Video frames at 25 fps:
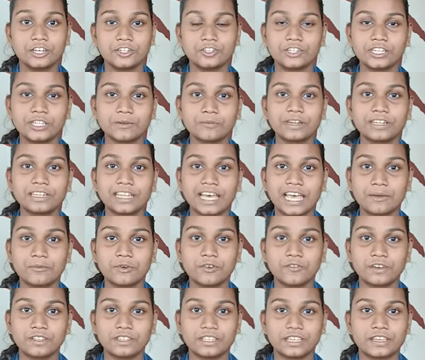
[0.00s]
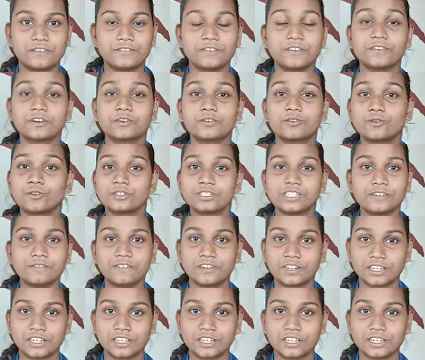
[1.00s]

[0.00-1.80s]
During my time over there, we were closely